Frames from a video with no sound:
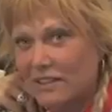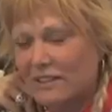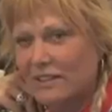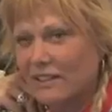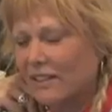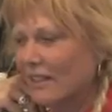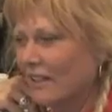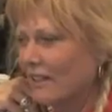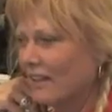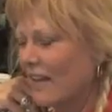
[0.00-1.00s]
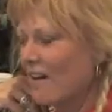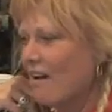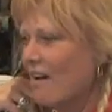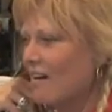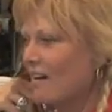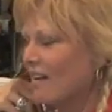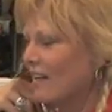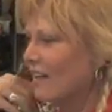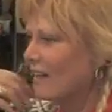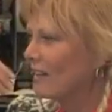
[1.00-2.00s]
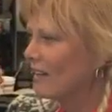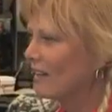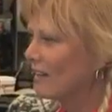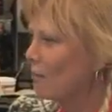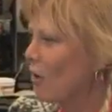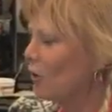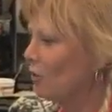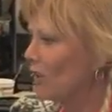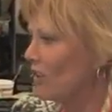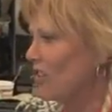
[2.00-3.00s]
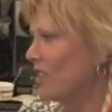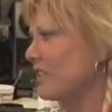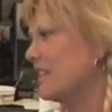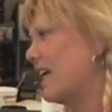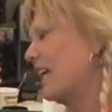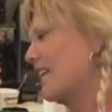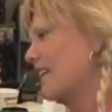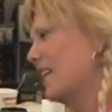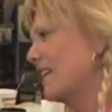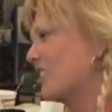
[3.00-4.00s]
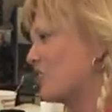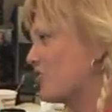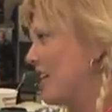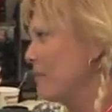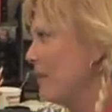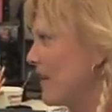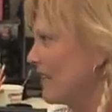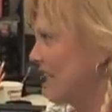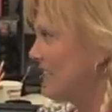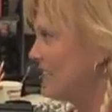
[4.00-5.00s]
and they are... The point with the crystals, they streamline